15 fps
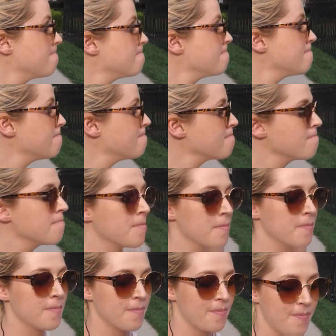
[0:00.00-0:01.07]
So you want to do
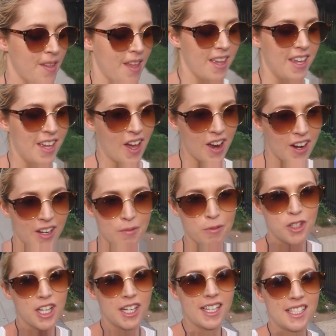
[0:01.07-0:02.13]
museums tomorrow? Yeah, I reckon we'll
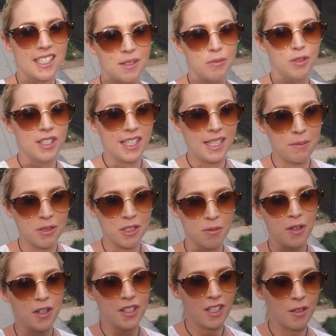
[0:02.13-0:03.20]
check out some museums tomorrow. Mm.